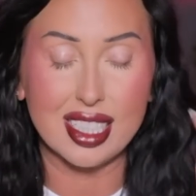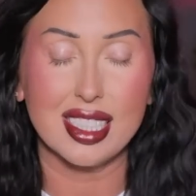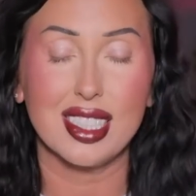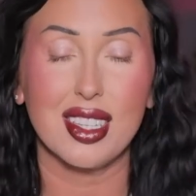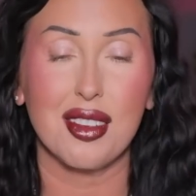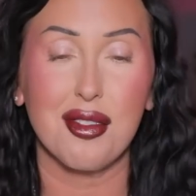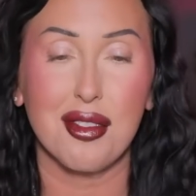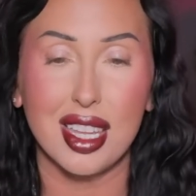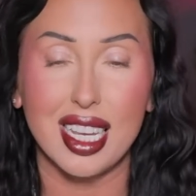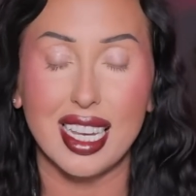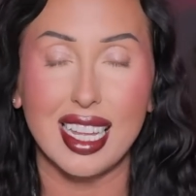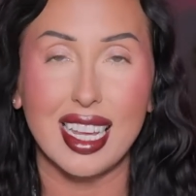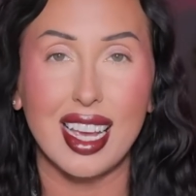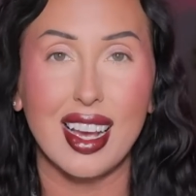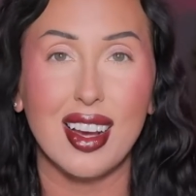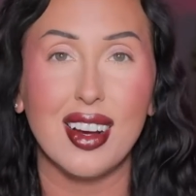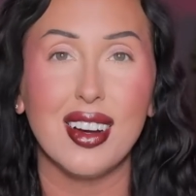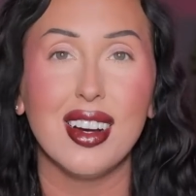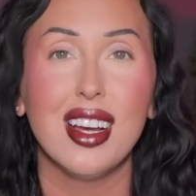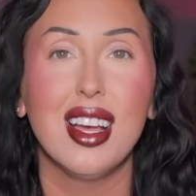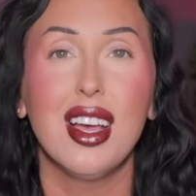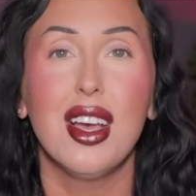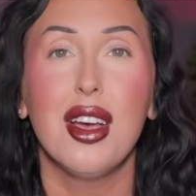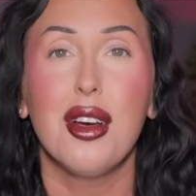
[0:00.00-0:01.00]
a
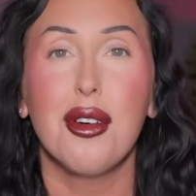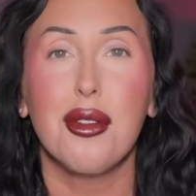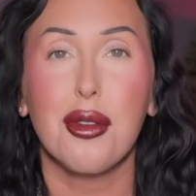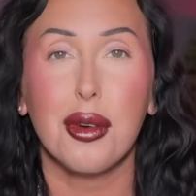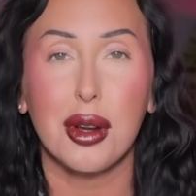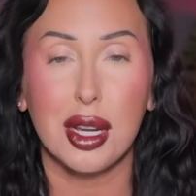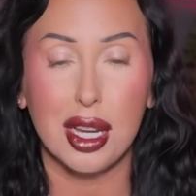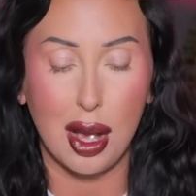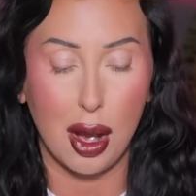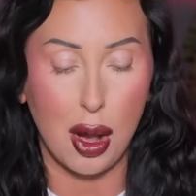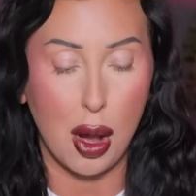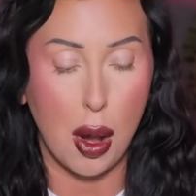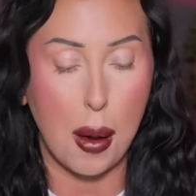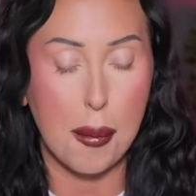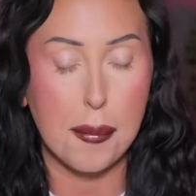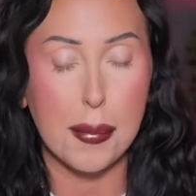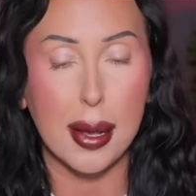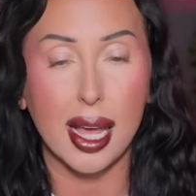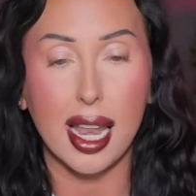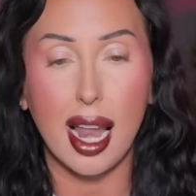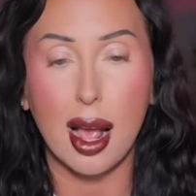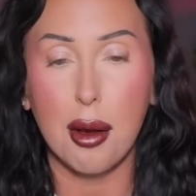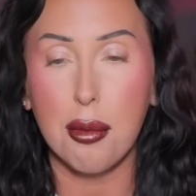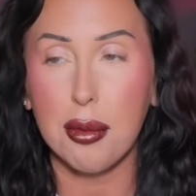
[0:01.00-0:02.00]
video for y'all,
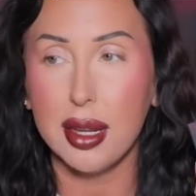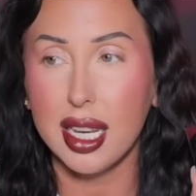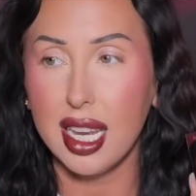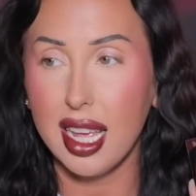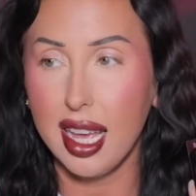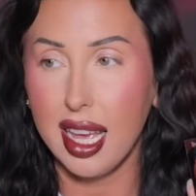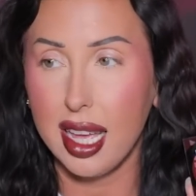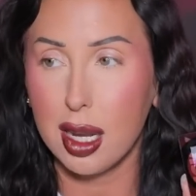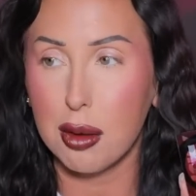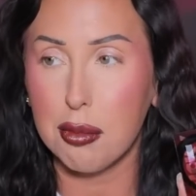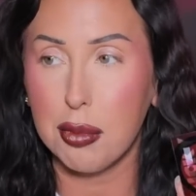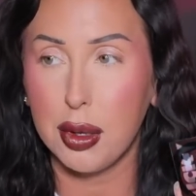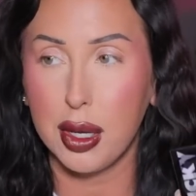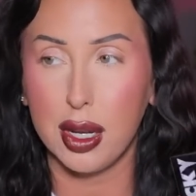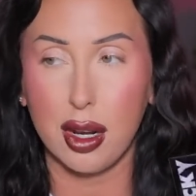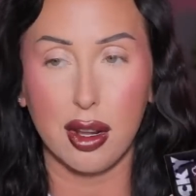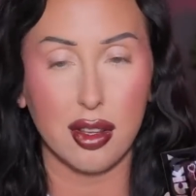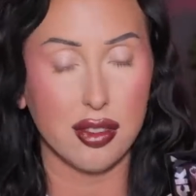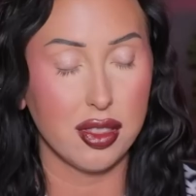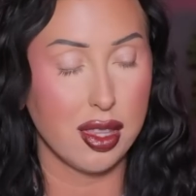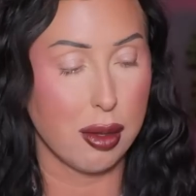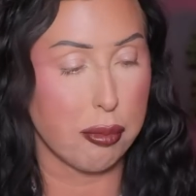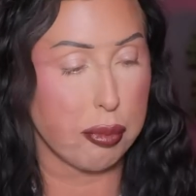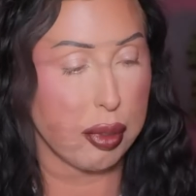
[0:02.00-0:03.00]
but I went ahead and put
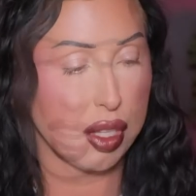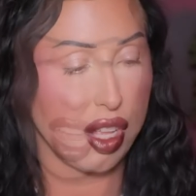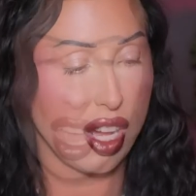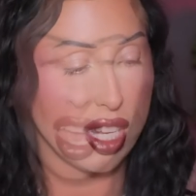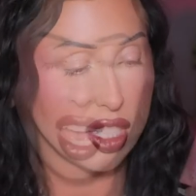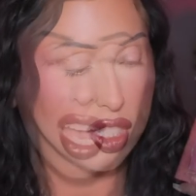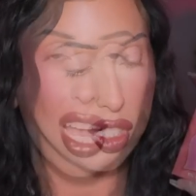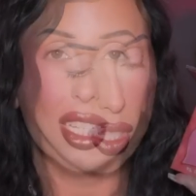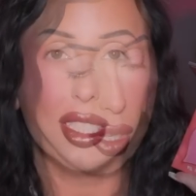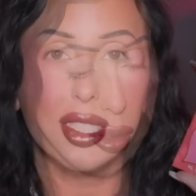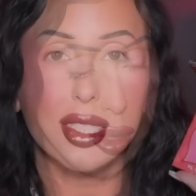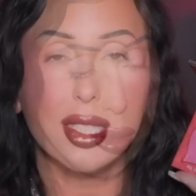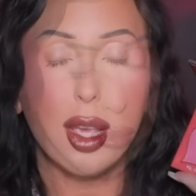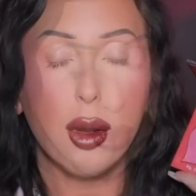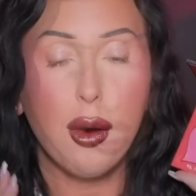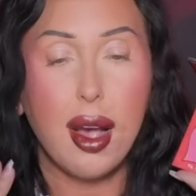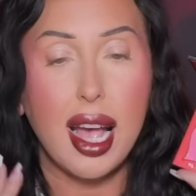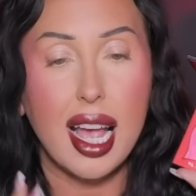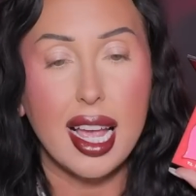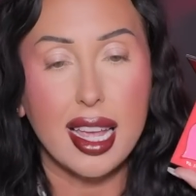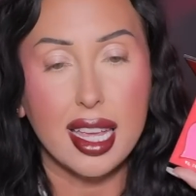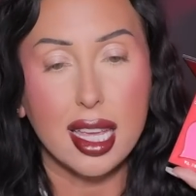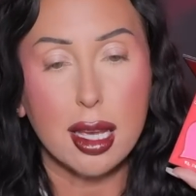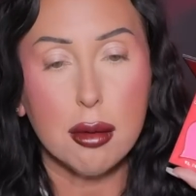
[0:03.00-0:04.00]
on the blush. So
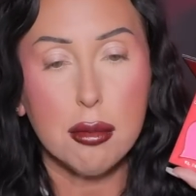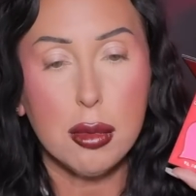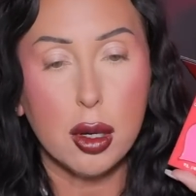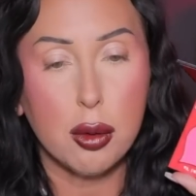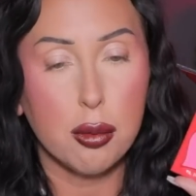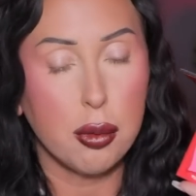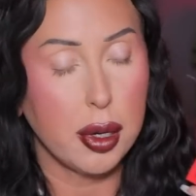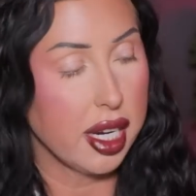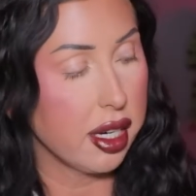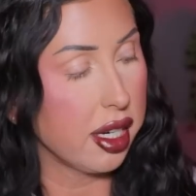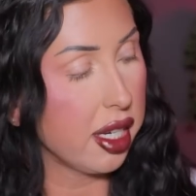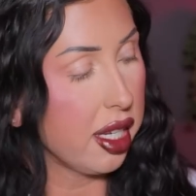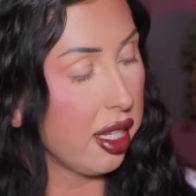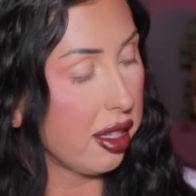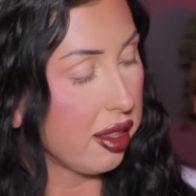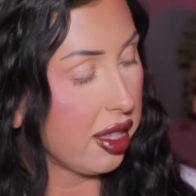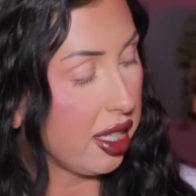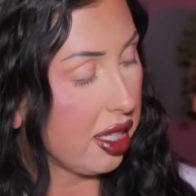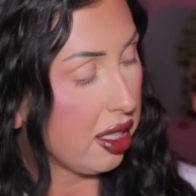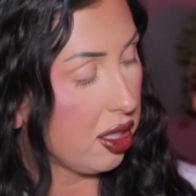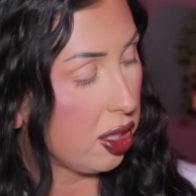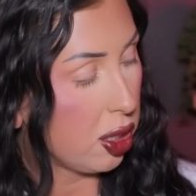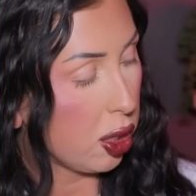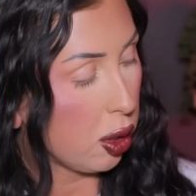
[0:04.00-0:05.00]
I am wearing
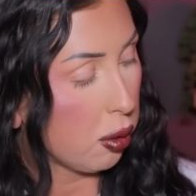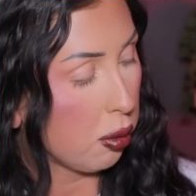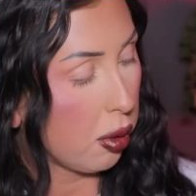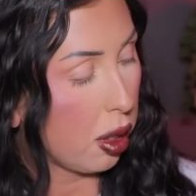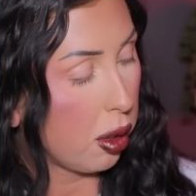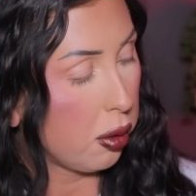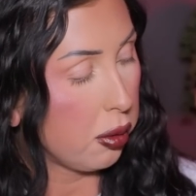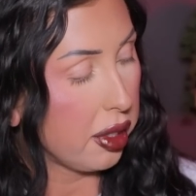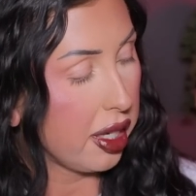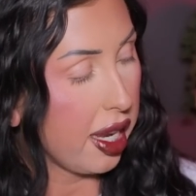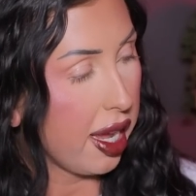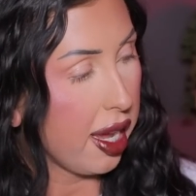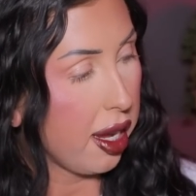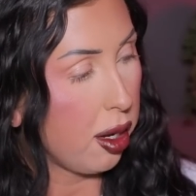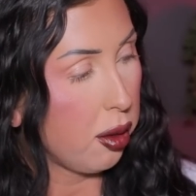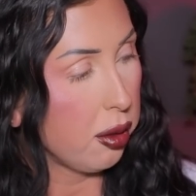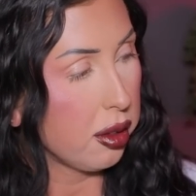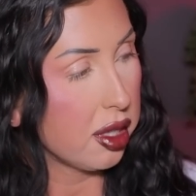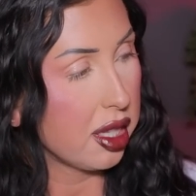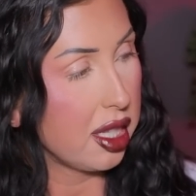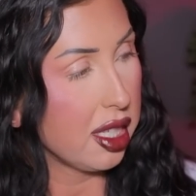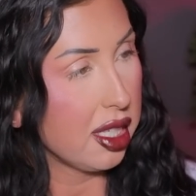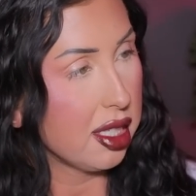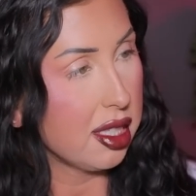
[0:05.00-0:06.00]
the duo
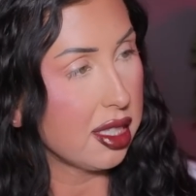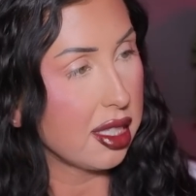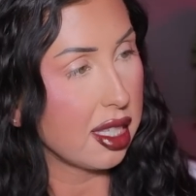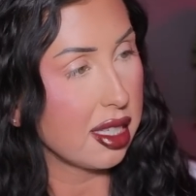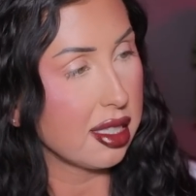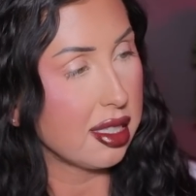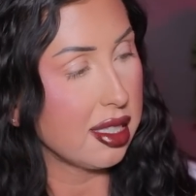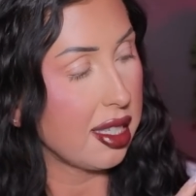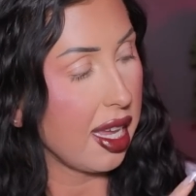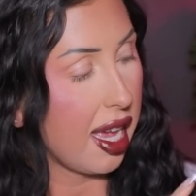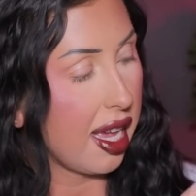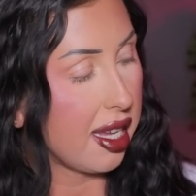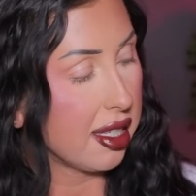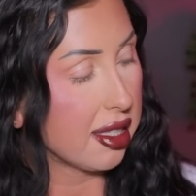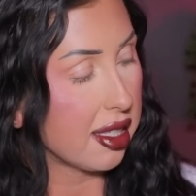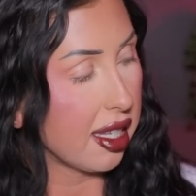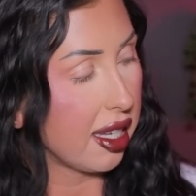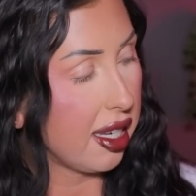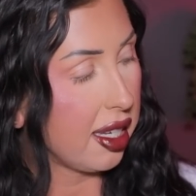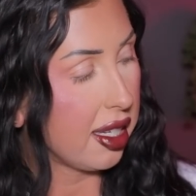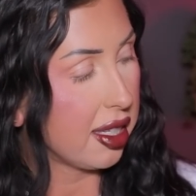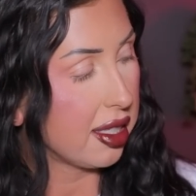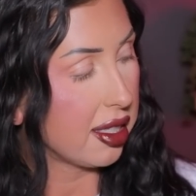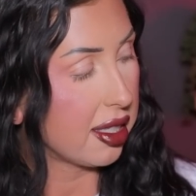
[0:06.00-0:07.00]
now. This says
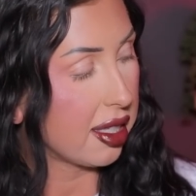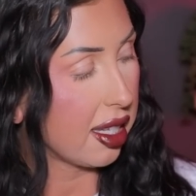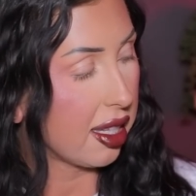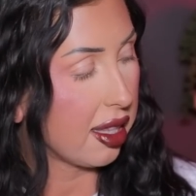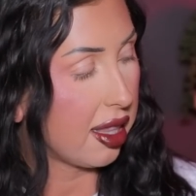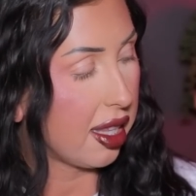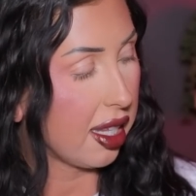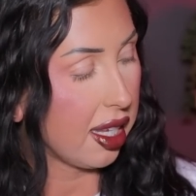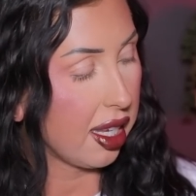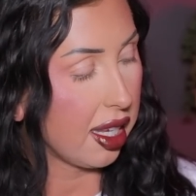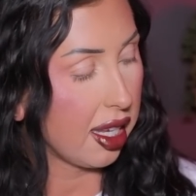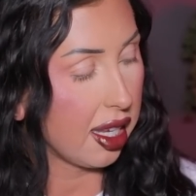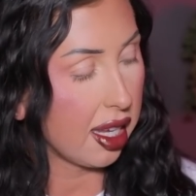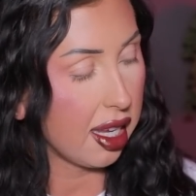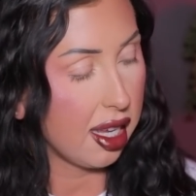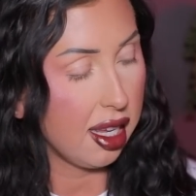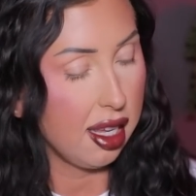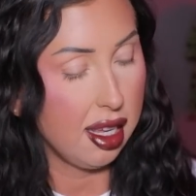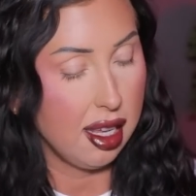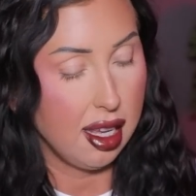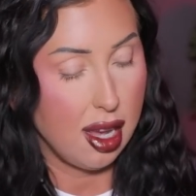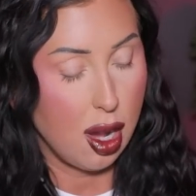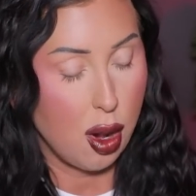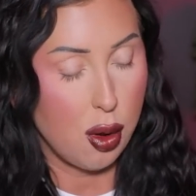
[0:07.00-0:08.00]
it is the,
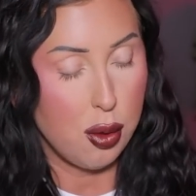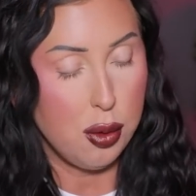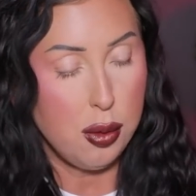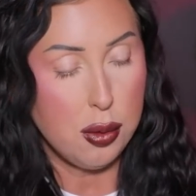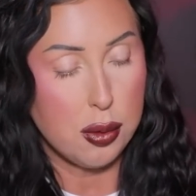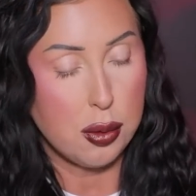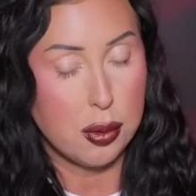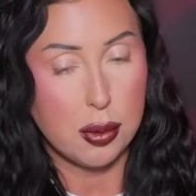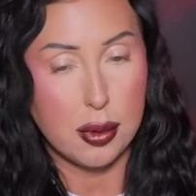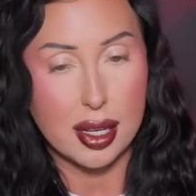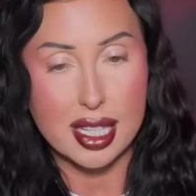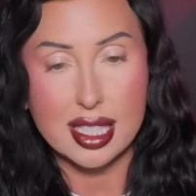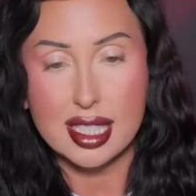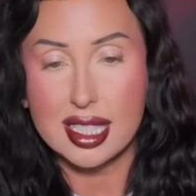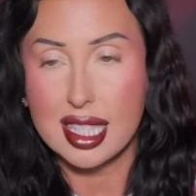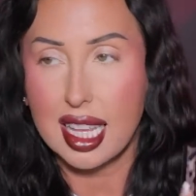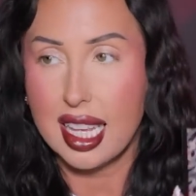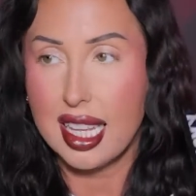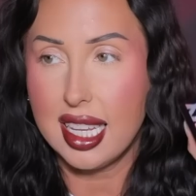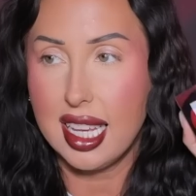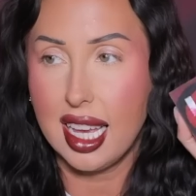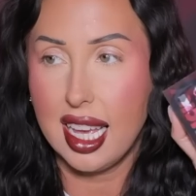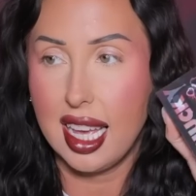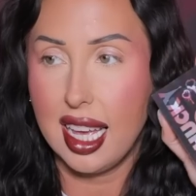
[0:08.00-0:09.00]
oh, it's
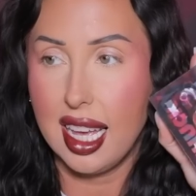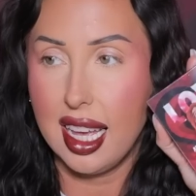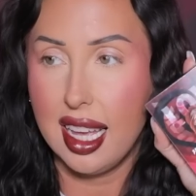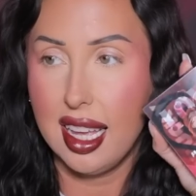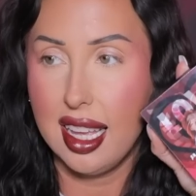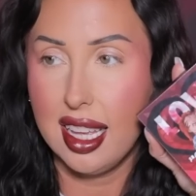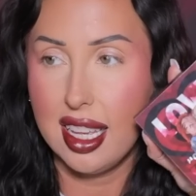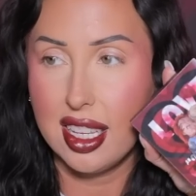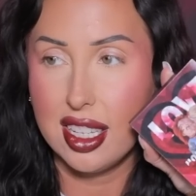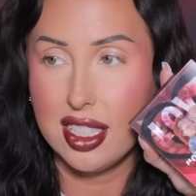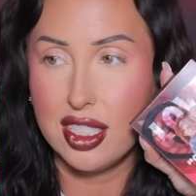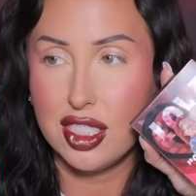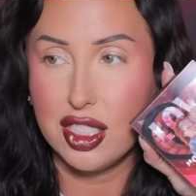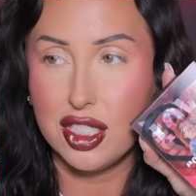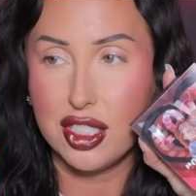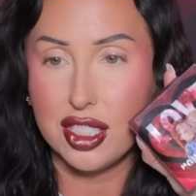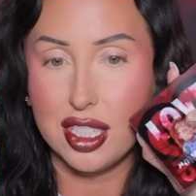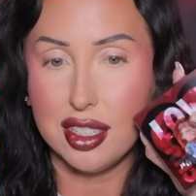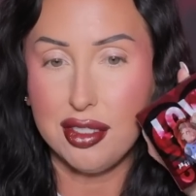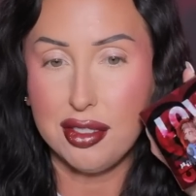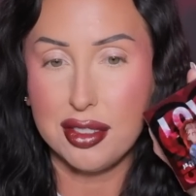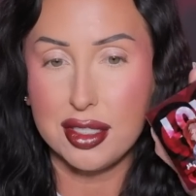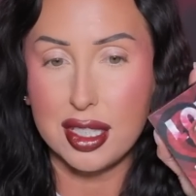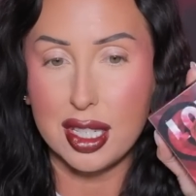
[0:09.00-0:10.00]
like a
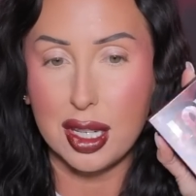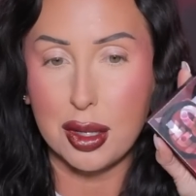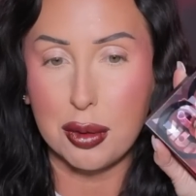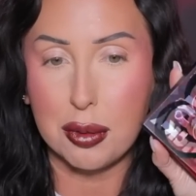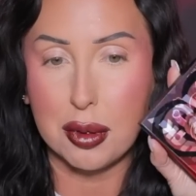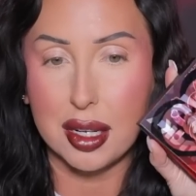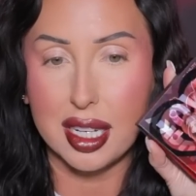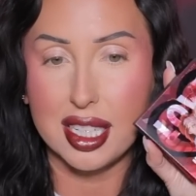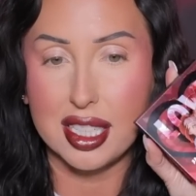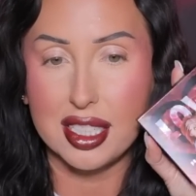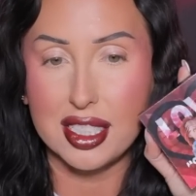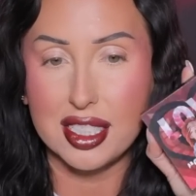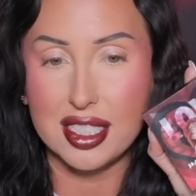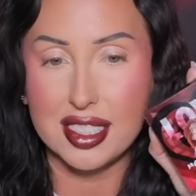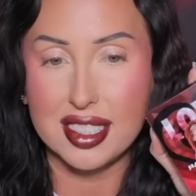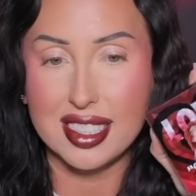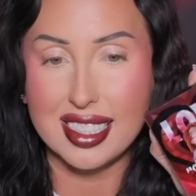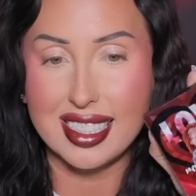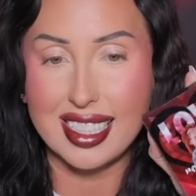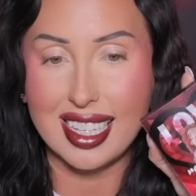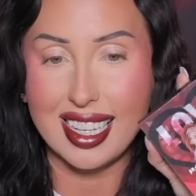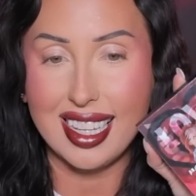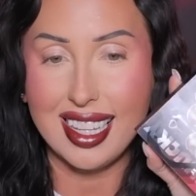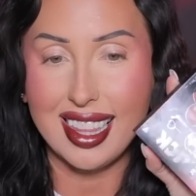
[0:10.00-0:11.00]
shifty one. Do you
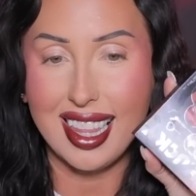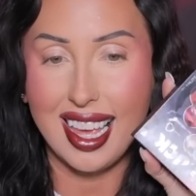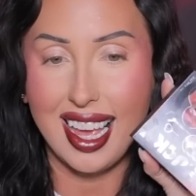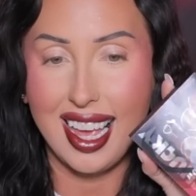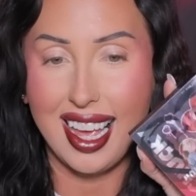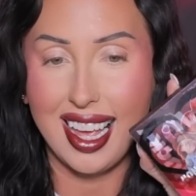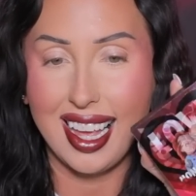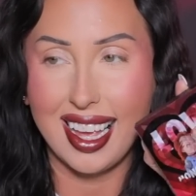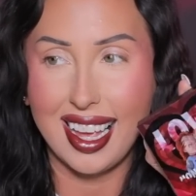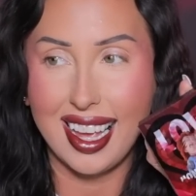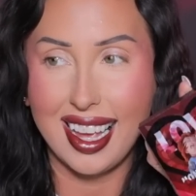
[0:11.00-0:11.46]
see that?